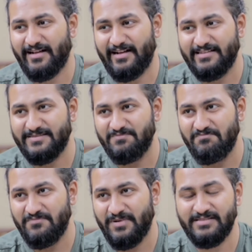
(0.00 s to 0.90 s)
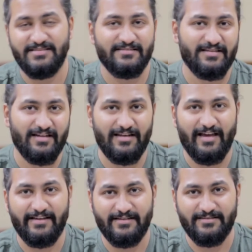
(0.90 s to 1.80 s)
as much as I
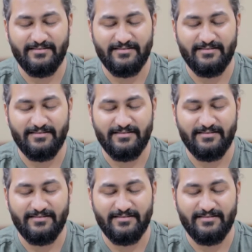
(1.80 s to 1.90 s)
like